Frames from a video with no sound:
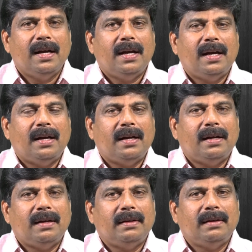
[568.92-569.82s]

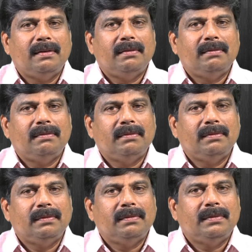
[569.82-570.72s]
I
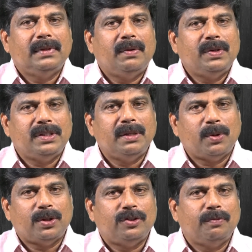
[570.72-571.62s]
was in the
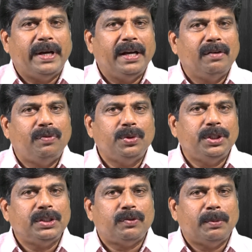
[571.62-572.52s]
process of buying a few
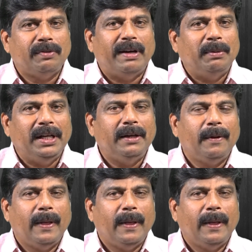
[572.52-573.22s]
things for my family.